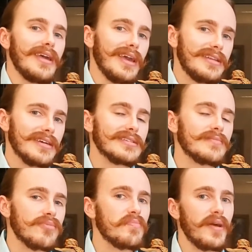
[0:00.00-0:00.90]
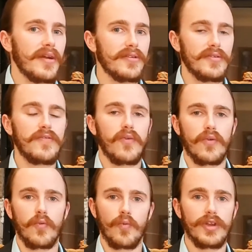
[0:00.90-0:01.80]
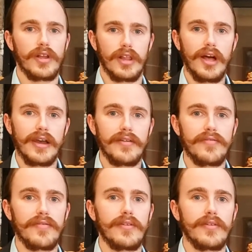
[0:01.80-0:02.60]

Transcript: it doesn't prepare you for real life.